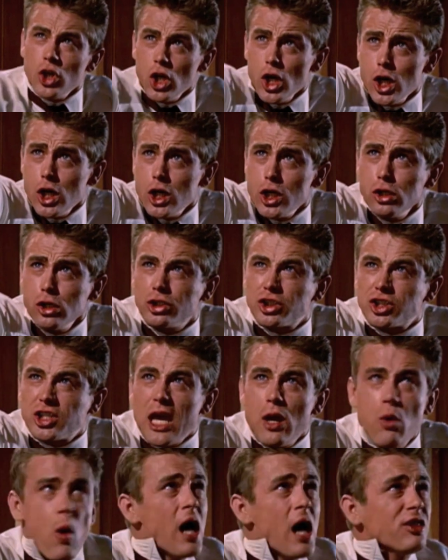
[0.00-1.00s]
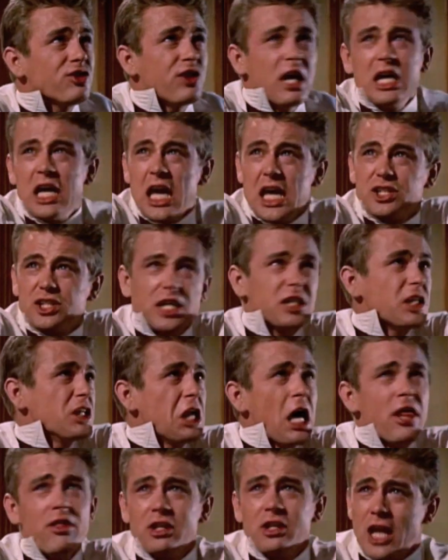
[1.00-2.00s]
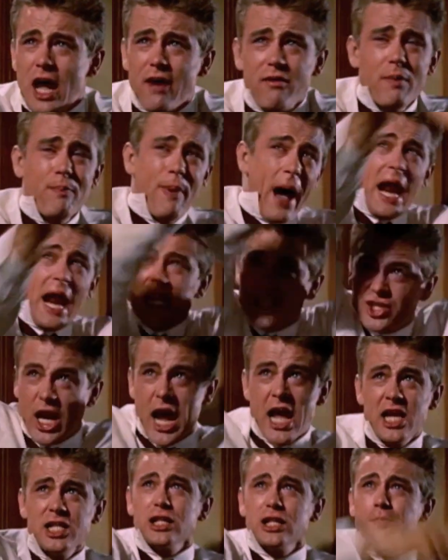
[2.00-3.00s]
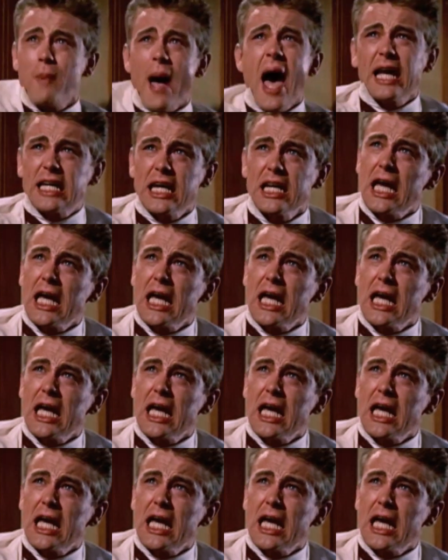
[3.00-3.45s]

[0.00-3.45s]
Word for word: You, you say one thing, he says another, and everybody changes back